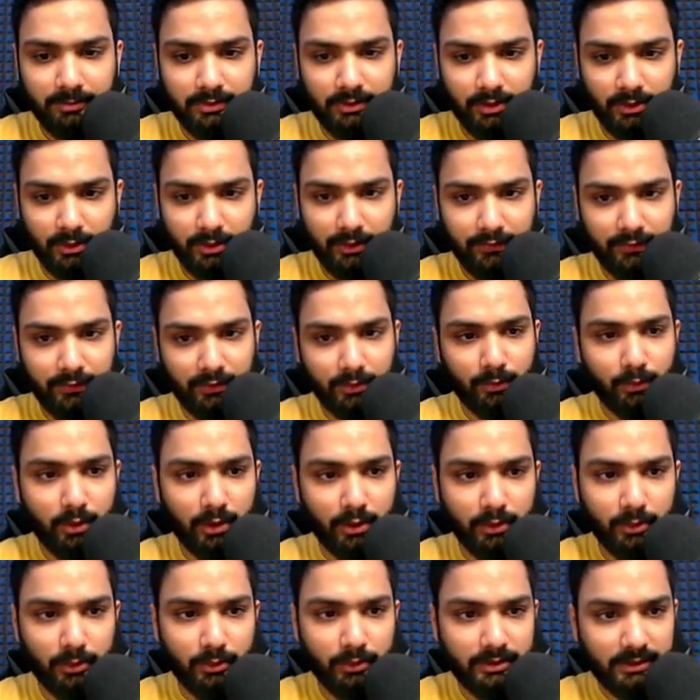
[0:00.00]
So if you want
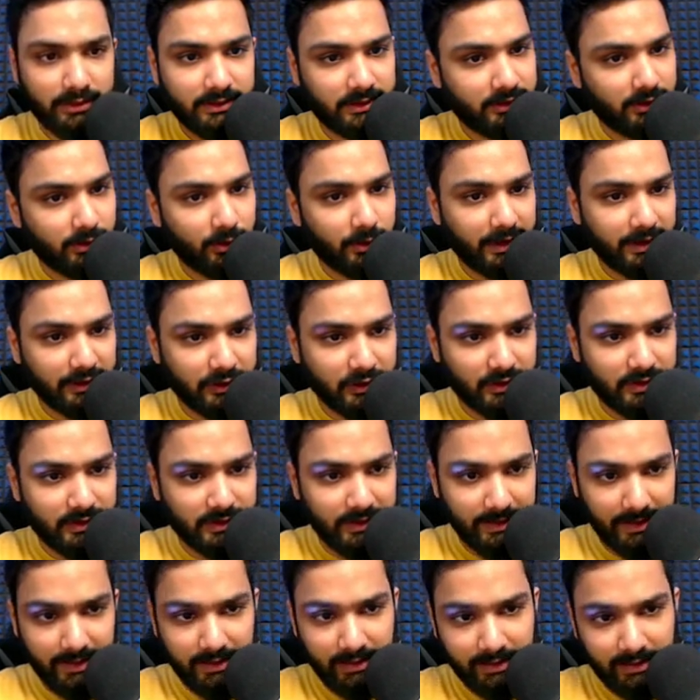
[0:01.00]
to do this, you can just
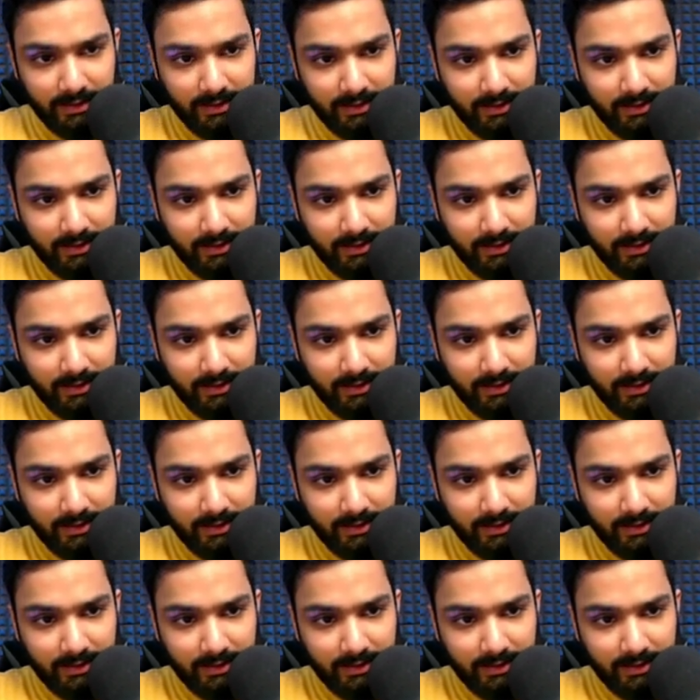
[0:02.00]
say